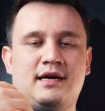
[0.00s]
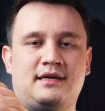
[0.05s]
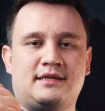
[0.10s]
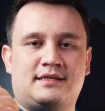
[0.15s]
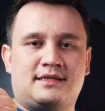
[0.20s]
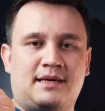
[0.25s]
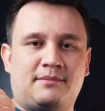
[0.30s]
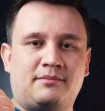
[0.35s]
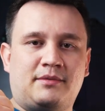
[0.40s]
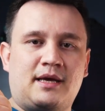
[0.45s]

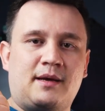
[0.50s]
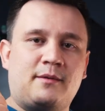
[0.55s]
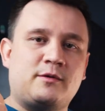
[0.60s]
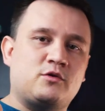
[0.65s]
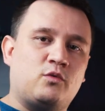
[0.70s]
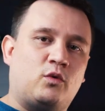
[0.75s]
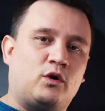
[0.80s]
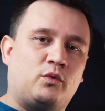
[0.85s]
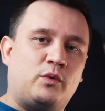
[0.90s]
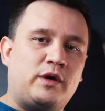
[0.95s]

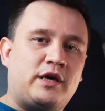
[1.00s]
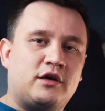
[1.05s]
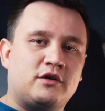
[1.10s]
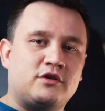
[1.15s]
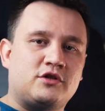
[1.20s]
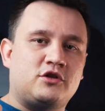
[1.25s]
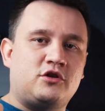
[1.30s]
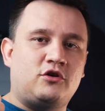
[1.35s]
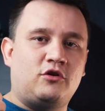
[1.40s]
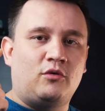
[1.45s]
sometimes what we
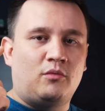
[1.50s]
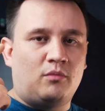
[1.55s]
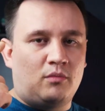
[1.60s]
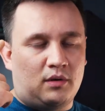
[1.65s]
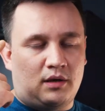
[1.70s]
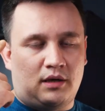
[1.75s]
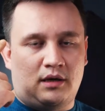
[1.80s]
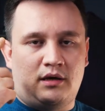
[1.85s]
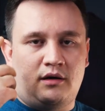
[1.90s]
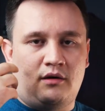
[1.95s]

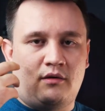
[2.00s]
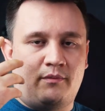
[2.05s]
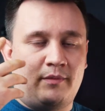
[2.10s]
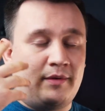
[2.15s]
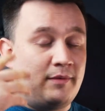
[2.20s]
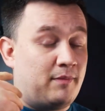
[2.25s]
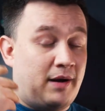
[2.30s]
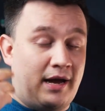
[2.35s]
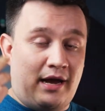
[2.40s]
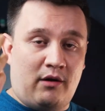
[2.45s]
consume
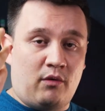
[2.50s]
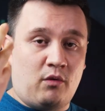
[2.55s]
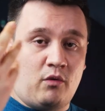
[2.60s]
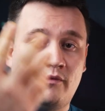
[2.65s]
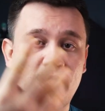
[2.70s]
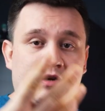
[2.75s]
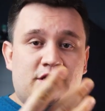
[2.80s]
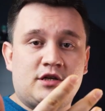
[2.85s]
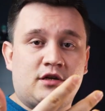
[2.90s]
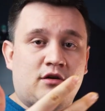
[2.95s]
by our
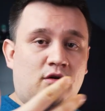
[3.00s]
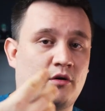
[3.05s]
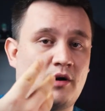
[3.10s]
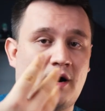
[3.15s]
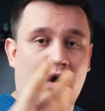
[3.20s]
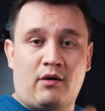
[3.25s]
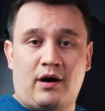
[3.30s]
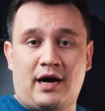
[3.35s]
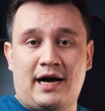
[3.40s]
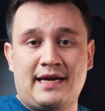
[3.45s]
vision or
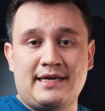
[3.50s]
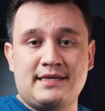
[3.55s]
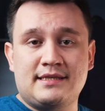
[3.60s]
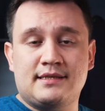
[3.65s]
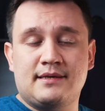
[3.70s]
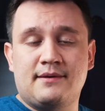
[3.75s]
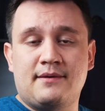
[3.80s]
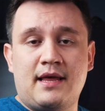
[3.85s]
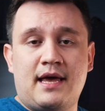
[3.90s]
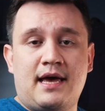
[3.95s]
our
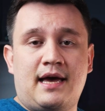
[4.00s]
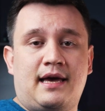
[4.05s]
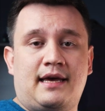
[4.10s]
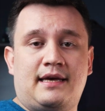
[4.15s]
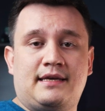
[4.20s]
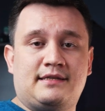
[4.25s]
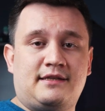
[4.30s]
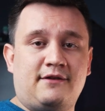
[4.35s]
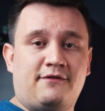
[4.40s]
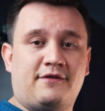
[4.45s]
eyes
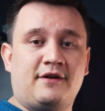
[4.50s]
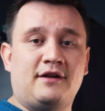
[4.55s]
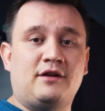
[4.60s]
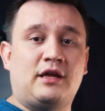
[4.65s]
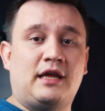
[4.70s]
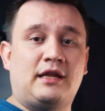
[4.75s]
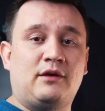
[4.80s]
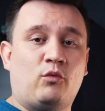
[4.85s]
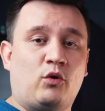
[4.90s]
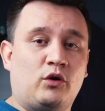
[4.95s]
is different
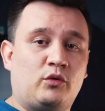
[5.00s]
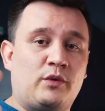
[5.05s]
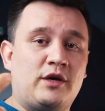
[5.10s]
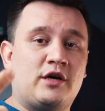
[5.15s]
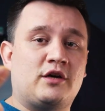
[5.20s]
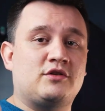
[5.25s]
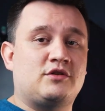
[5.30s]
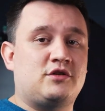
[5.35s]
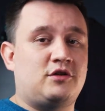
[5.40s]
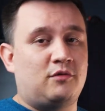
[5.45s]
than what we
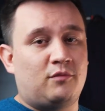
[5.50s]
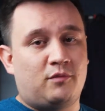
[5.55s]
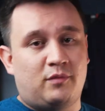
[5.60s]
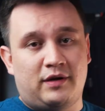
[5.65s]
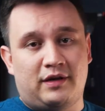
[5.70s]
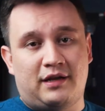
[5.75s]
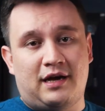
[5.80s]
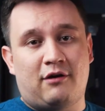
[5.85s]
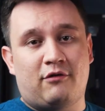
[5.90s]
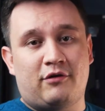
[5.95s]
consume
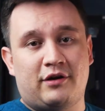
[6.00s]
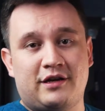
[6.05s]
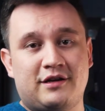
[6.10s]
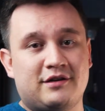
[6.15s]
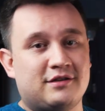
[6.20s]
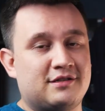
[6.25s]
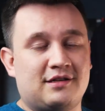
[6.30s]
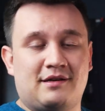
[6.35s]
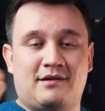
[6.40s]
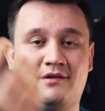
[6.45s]
with our
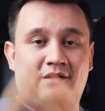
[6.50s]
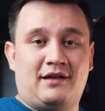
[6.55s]
ears.